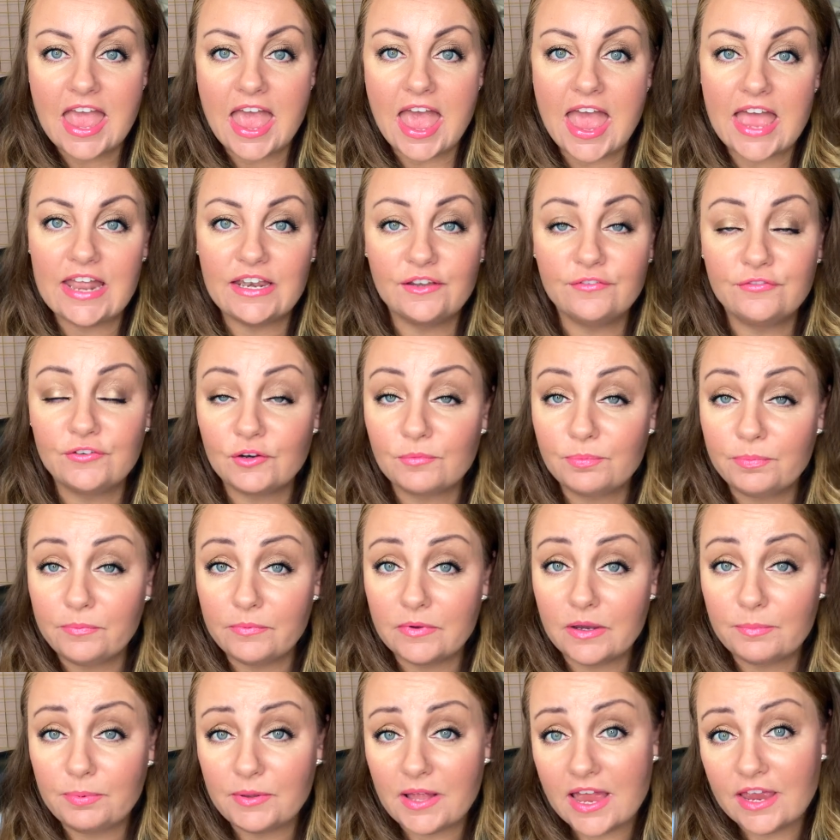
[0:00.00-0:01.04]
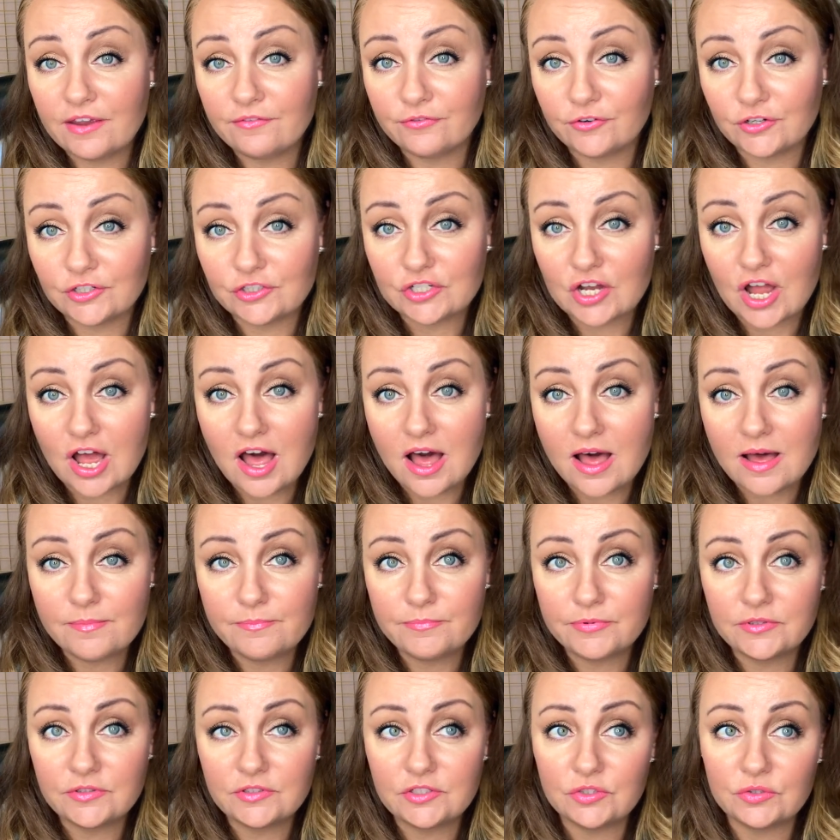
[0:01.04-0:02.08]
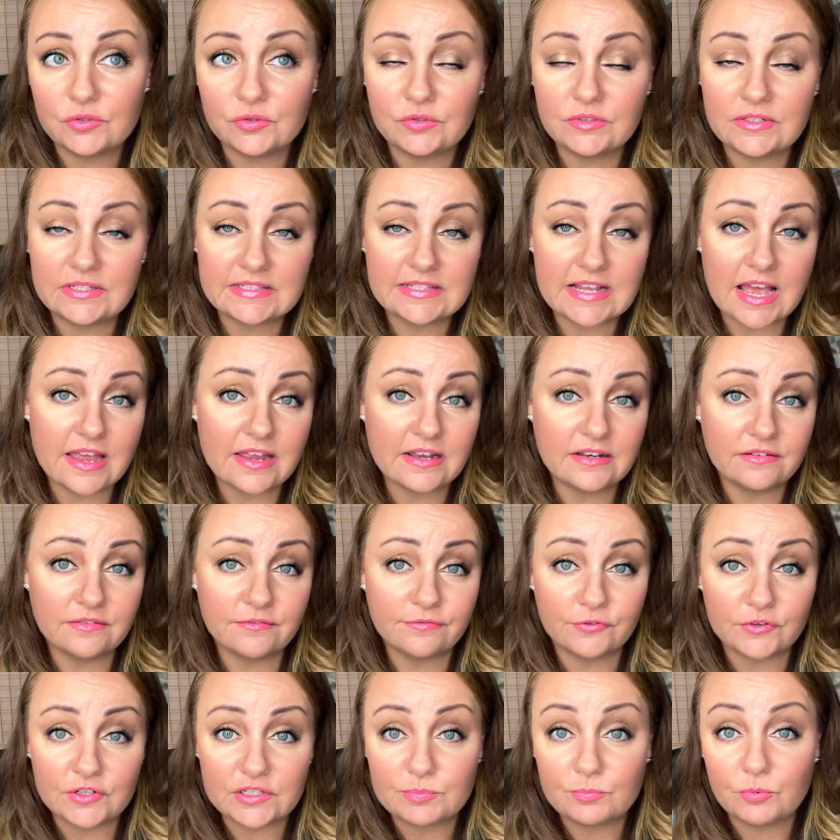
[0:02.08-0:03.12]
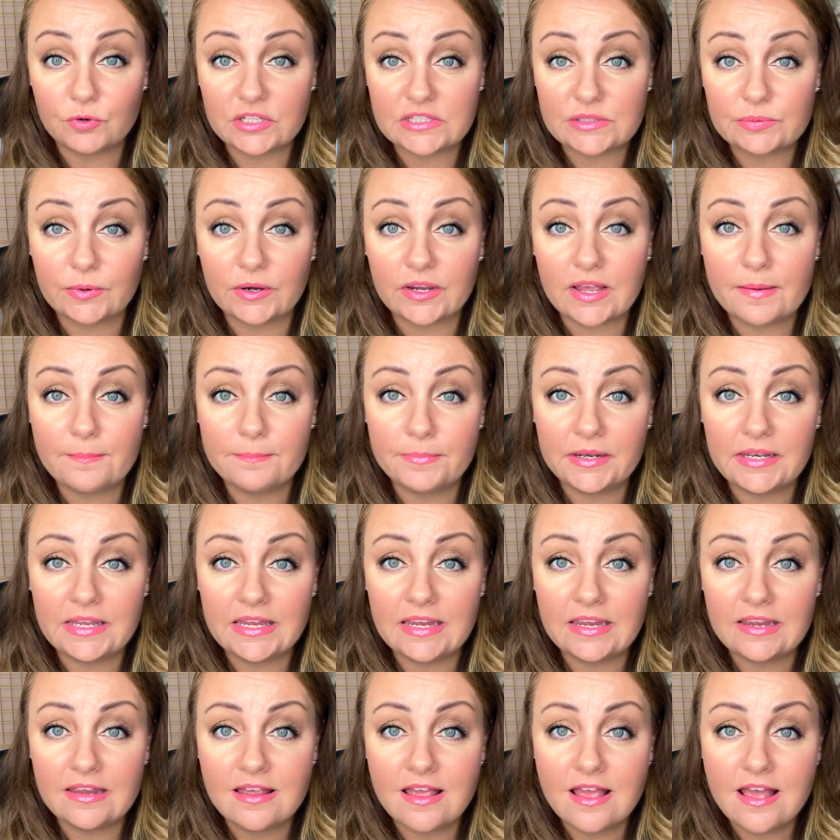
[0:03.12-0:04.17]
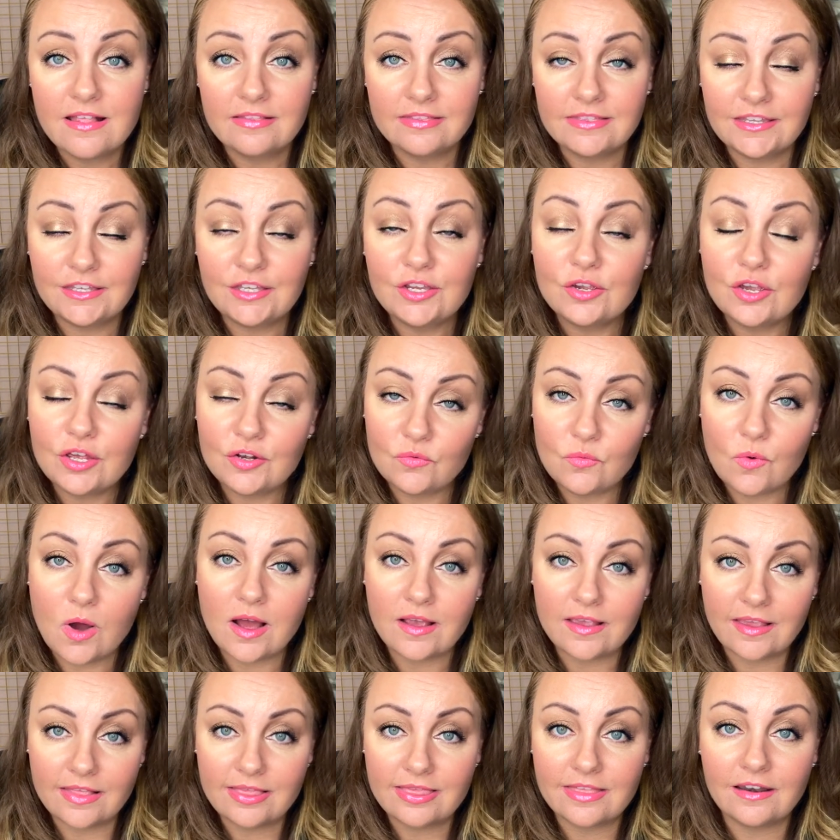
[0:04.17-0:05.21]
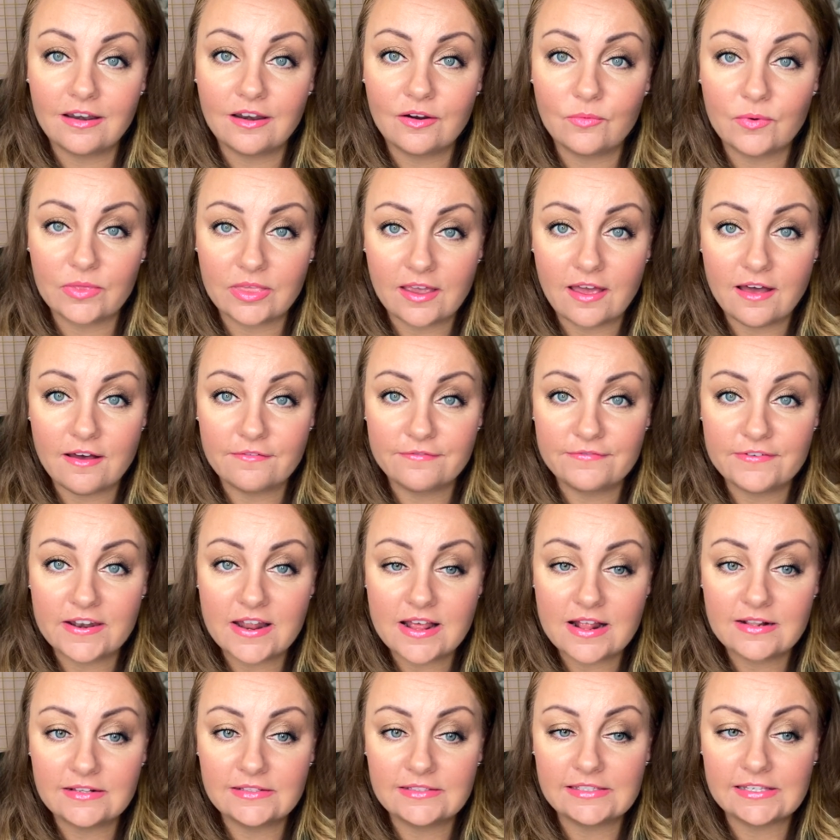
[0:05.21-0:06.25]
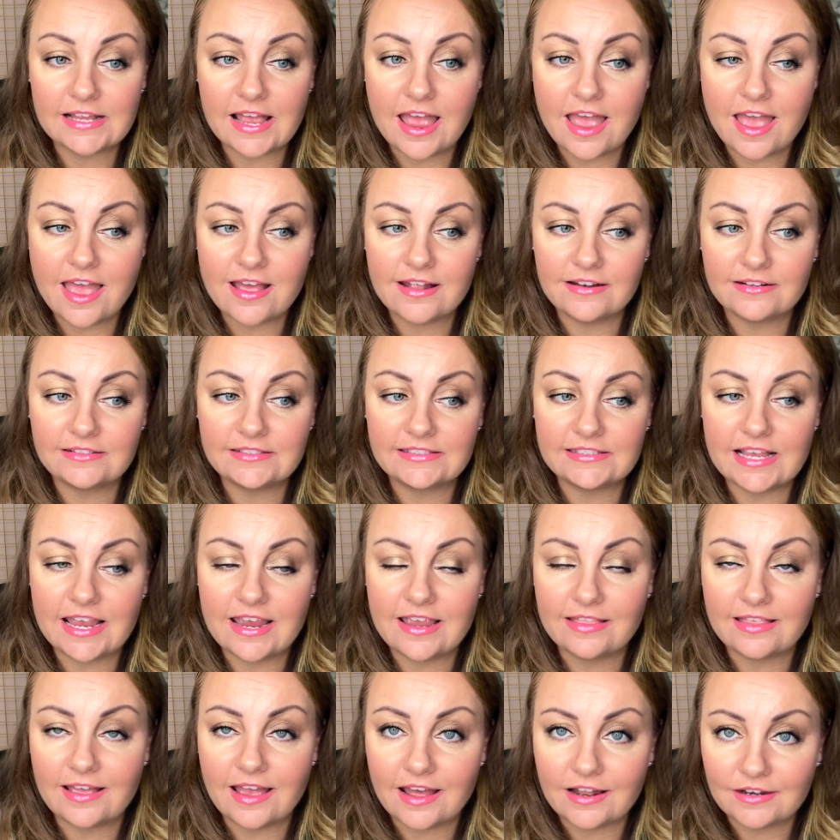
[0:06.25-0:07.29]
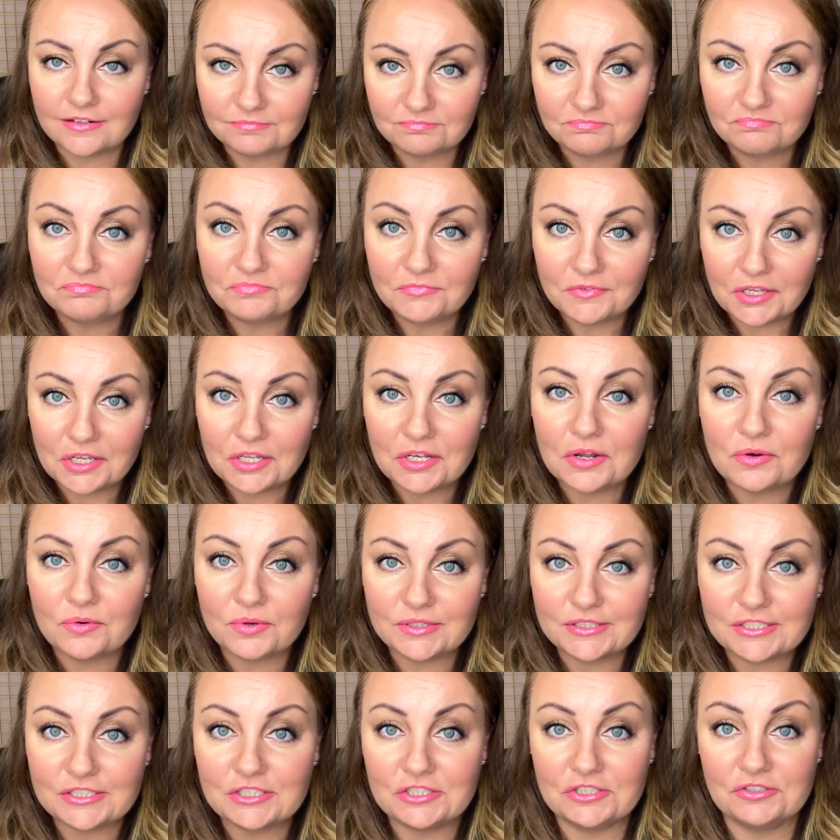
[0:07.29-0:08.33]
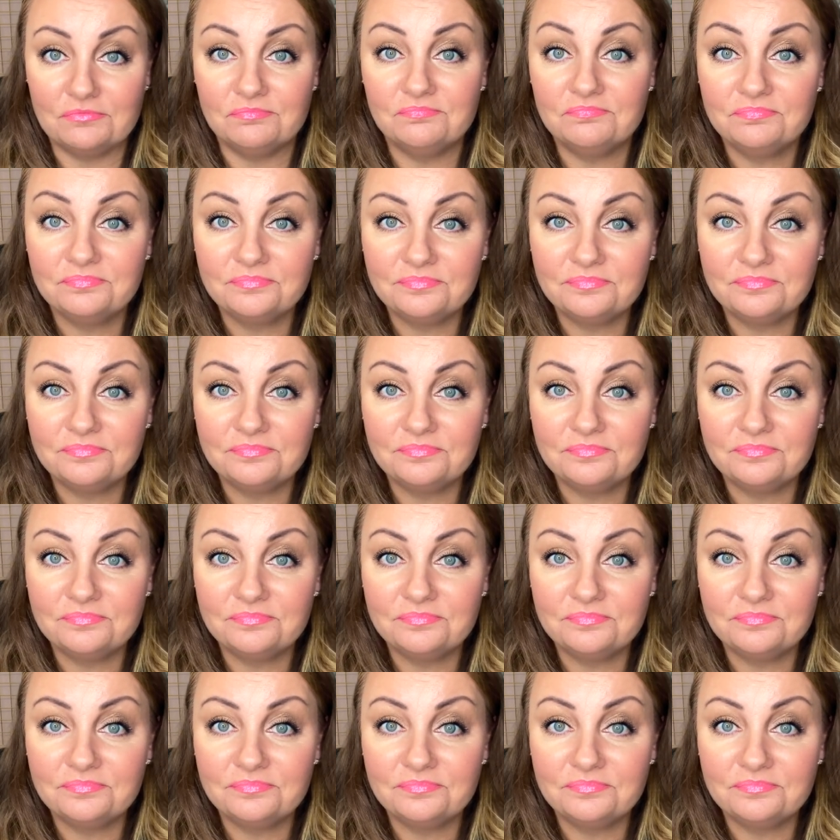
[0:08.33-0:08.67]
And if you're applying for a job to design for a sportswear company, then you can walk in there with confidence and say that you know what to do.